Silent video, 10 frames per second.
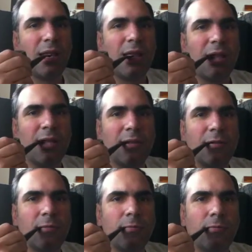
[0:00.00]

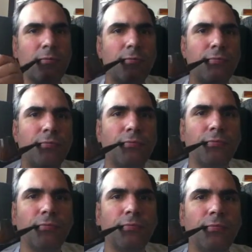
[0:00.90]

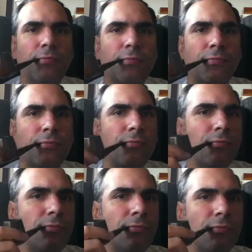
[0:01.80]

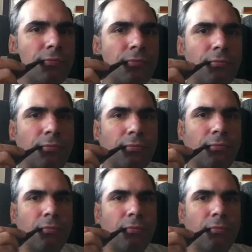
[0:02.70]
(no one is talking)